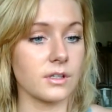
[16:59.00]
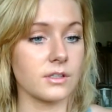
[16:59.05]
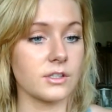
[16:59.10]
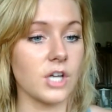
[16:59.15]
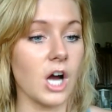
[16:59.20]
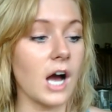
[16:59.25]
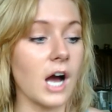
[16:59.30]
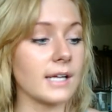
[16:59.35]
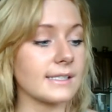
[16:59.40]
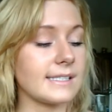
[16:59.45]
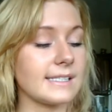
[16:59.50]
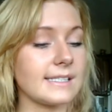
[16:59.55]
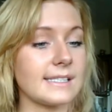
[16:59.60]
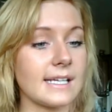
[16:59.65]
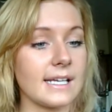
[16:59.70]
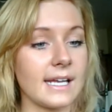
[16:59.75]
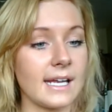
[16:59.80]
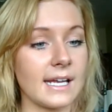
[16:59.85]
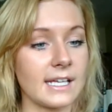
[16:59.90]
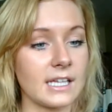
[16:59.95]
not
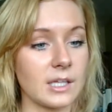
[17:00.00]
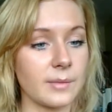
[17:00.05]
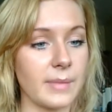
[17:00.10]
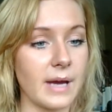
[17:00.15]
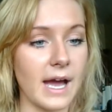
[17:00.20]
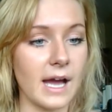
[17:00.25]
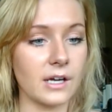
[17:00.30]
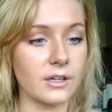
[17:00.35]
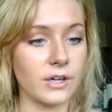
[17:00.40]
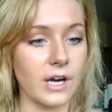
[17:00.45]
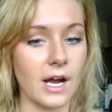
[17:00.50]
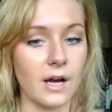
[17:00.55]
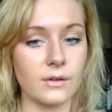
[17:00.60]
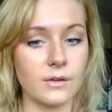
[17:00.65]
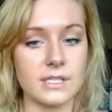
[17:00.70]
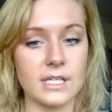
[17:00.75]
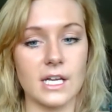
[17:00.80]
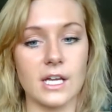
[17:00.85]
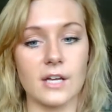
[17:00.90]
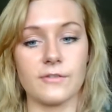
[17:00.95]
sitting in the
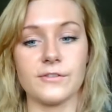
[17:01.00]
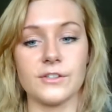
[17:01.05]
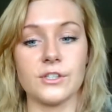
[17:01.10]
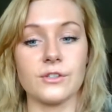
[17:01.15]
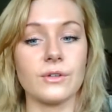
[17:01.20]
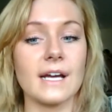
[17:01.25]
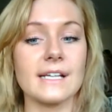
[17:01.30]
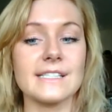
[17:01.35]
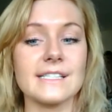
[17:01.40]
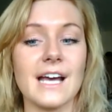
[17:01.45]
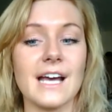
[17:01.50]
background. If you guys